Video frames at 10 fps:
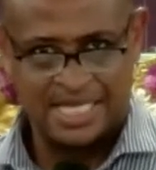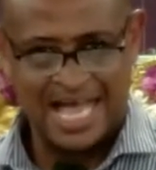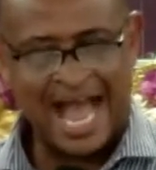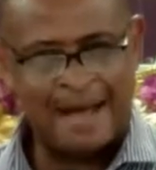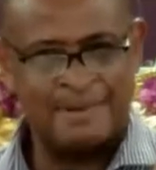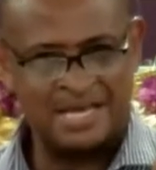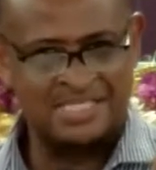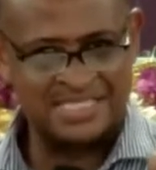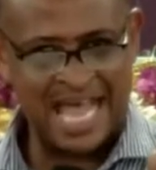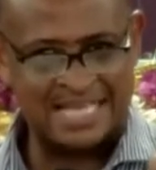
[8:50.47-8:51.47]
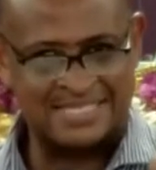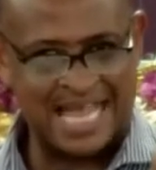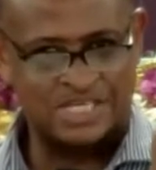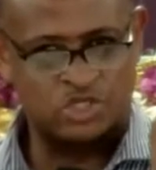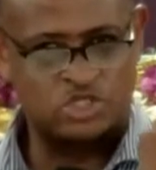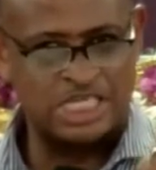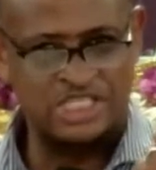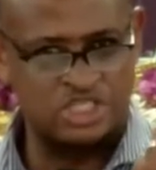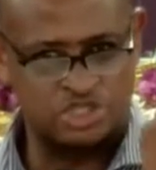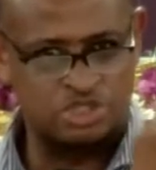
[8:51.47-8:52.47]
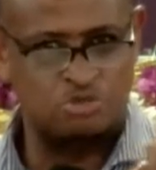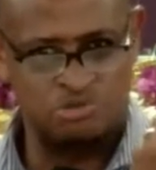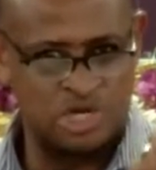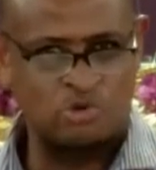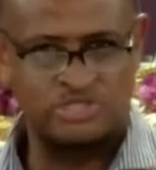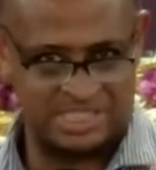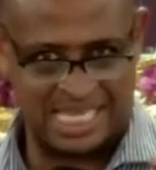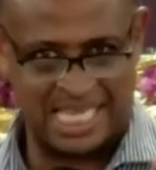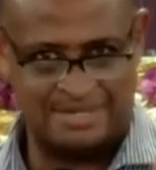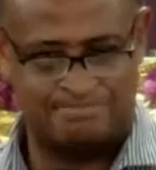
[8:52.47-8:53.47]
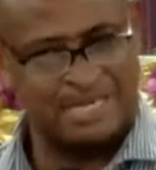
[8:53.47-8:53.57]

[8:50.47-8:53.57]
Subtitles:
How many understand that Jesus knew no sin,